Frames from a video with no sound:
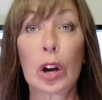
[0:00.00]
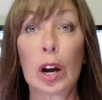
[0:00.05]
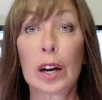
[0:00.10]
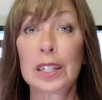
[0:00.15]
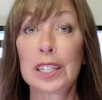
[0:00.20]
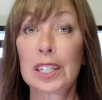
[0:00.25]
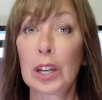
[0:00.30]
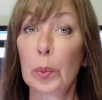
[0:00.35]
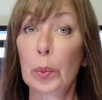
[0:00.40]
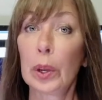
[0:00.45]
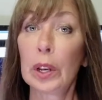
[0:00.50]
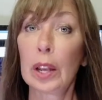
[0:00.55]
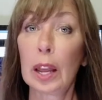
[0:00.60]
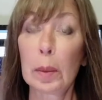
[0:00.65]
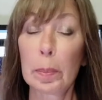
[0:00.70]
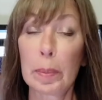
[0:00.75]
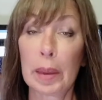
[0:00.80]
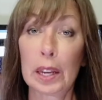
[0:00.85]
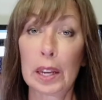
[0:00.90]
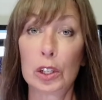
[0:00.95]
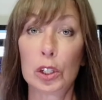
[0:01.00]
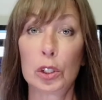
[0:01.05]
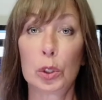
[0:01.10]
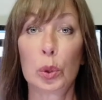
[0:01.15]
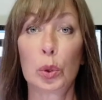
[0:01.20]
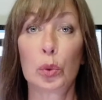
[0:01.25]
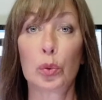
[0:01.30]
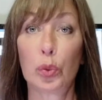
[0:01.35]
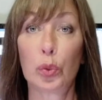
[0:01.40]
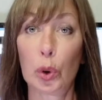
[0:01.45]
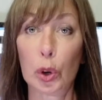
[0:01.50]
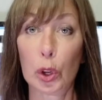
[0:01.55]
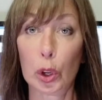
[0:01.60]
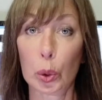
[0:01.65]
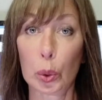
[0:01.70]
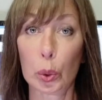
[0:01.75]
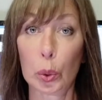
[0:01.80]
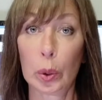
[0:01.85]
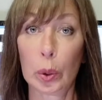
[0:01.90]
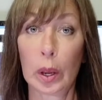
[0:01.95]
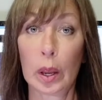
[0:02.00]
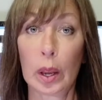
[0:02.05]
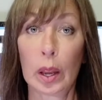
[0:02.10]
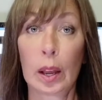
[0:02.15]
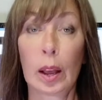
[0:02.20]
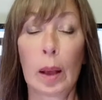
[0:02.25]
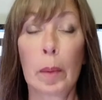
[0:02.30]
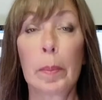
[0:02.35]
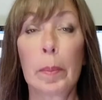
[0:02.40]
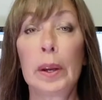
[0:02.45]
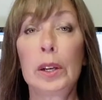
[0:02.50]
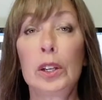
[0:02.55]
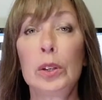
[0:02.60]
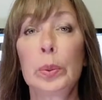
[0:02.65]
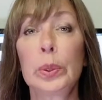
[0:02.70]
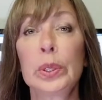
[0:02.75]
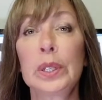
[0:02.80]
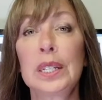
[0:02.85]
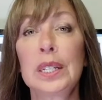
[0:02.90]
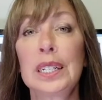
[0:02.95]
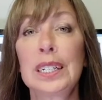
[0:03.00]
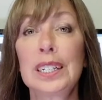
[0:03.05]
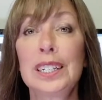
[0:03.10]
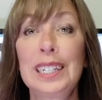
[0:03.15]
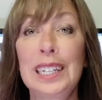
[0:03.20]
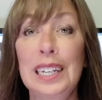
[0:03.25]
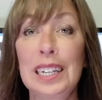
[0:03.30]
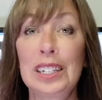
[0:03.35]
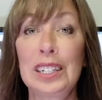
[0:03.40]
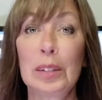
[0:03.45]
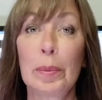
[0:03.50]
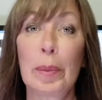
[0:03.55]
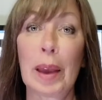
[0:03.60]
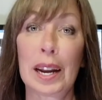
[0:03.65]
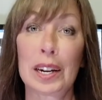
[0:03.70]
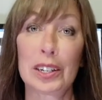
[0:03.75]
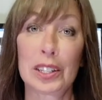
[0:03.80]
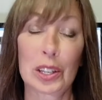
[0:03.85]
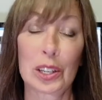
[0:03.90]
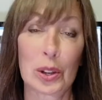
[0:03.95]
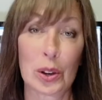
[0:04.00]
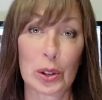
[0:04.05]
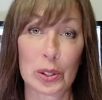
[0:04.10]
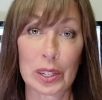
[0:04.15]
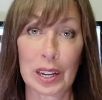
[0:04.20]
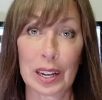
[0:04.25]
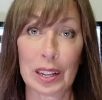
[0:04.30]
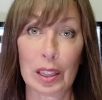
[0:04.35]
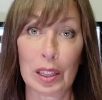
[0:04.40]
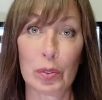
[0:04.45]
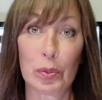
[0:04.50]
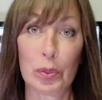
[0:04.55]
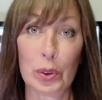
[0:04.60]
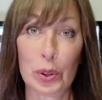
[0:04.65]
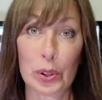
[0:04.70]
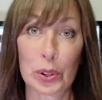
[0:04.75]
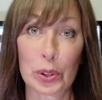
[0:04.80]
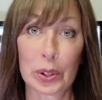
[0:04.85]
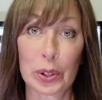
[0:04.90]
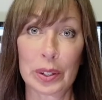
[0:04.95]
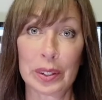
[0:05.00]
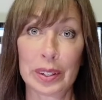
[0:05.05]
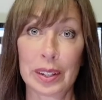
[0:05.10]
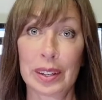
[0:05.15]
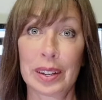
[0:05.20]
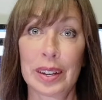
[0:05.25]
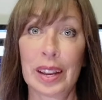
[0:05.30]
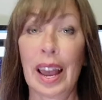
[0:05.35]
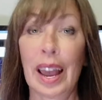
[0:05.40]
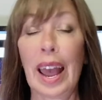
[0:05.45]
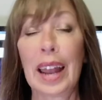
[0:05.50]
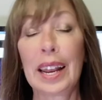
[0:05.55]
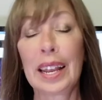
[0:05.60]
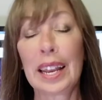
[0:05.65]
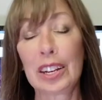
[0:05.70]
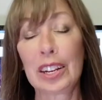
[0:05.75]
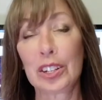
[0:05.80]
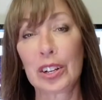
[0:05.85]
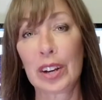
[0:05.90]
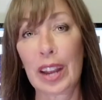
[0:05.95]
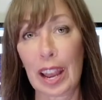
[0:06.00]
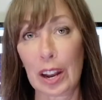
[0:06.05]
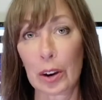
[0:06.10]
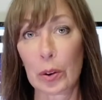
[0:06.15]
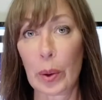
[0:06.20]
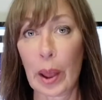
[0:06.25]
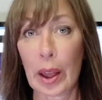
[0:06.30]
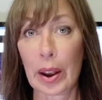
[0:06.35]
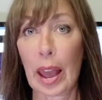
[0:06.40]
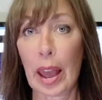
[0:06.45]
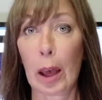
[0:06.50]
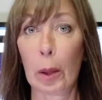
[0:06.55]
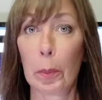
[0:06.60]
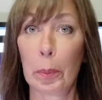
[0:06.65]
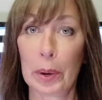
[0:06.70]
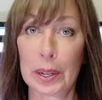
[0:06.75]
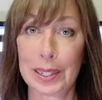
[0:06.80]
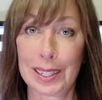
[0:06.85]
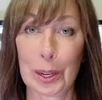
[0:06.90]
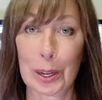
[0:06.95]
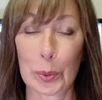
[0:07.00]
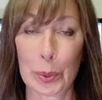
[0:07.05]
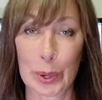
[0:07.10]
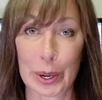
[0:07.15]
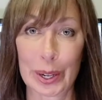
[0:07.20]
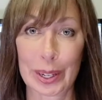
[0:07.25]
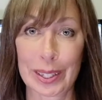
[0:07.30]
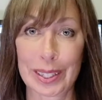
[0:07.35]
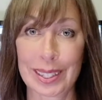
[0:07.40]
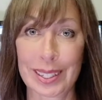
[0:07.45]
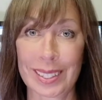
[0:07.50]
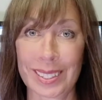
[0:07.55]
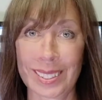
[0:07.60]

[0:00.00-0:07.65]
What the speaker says: someone like me to do it for you, but you will still need to manage the content in the future and get your head around how Prezi works.